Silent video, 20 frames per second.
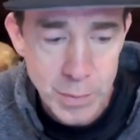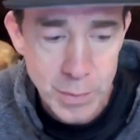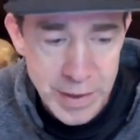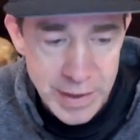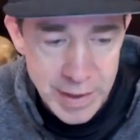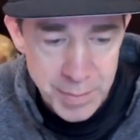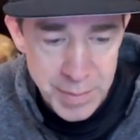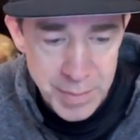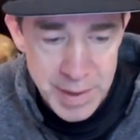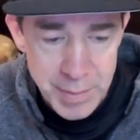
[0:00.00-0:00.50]

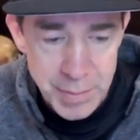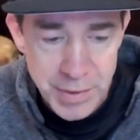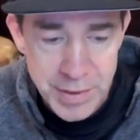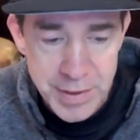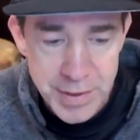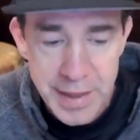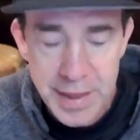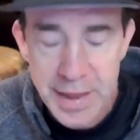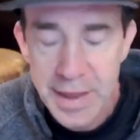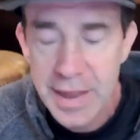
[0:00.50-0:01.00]
with the people
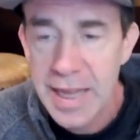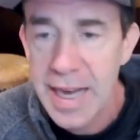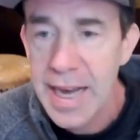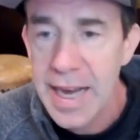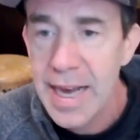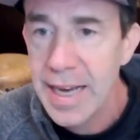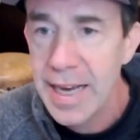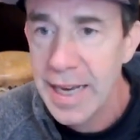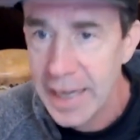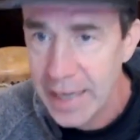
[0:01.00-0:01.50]
that
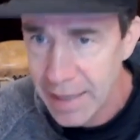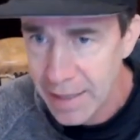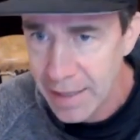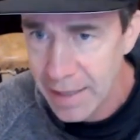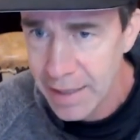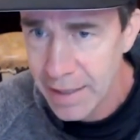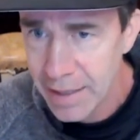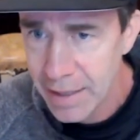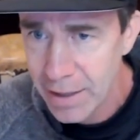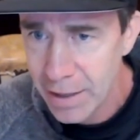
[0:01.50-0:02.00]
they
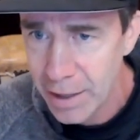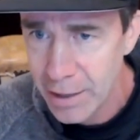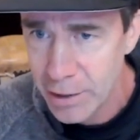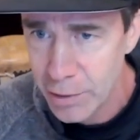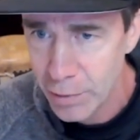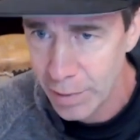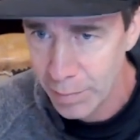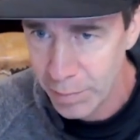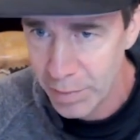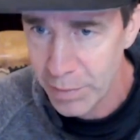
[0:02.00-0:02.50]
are
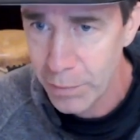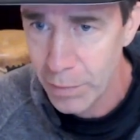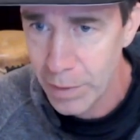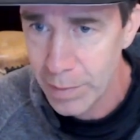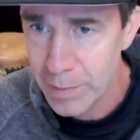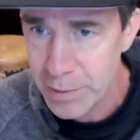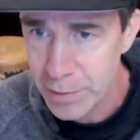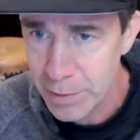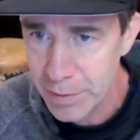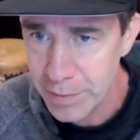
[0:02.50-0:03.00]
doing
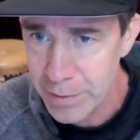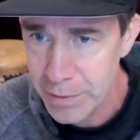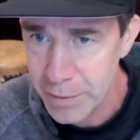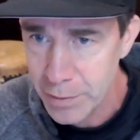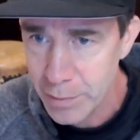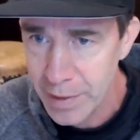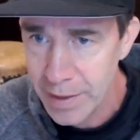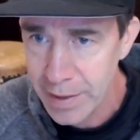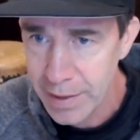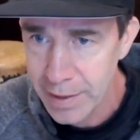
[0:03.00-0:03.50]
performance reviews
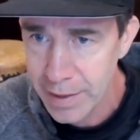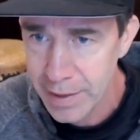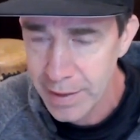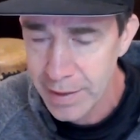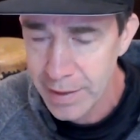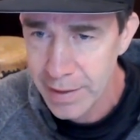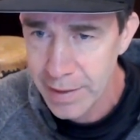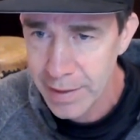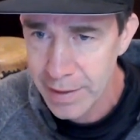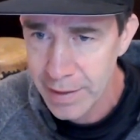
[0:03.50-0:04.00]
with.
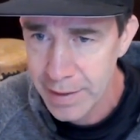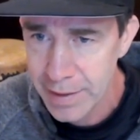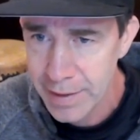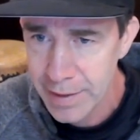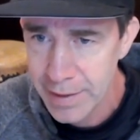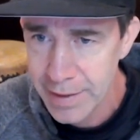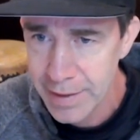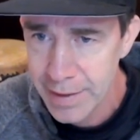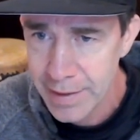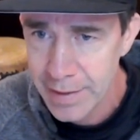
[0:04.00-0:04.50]

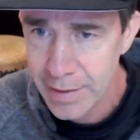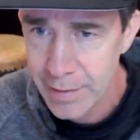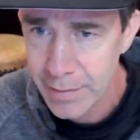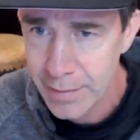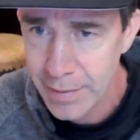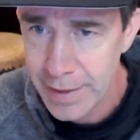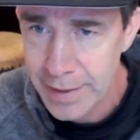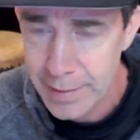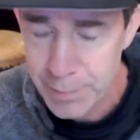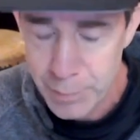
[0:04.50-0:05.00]

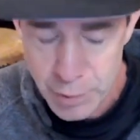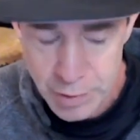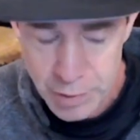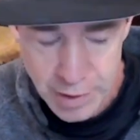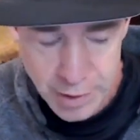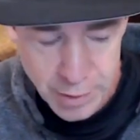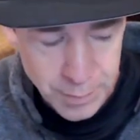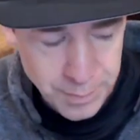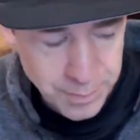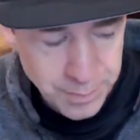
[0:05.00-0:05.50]
Right.
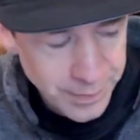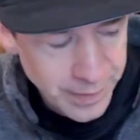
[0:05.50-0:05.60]
So